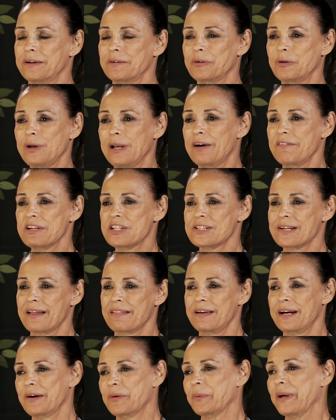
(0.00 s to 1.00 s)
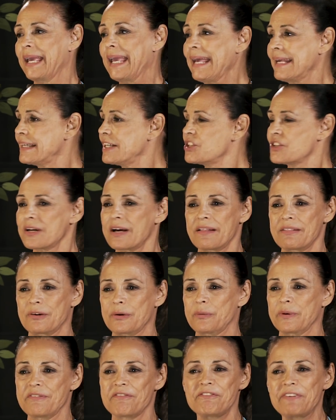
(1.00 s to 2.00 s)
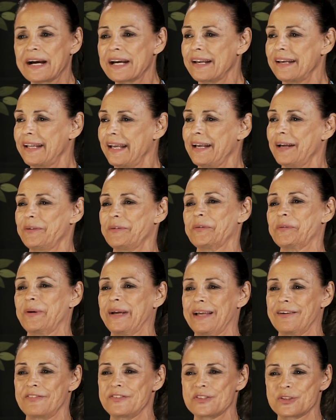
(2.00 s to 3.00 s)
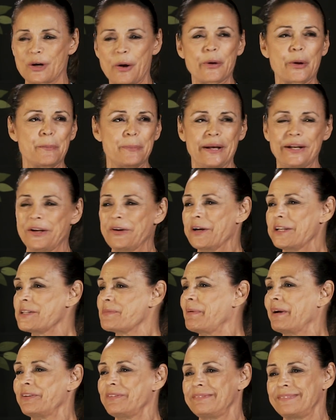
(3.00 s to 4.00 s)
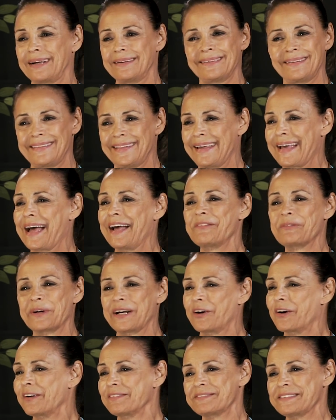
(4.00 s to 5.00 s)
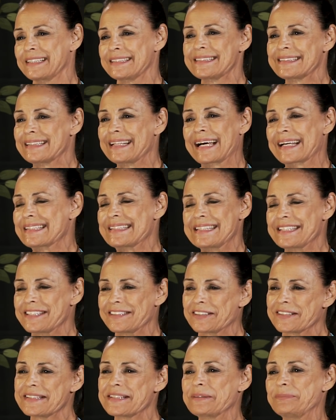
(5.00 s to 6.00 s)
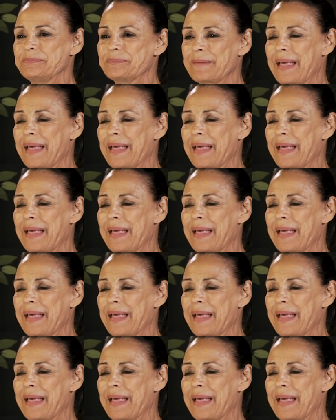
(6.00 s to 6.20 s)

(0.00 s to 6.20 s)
we love each other, we hate each other, we're fighting, we have strong opinions, but in the end, we're all just like sisters.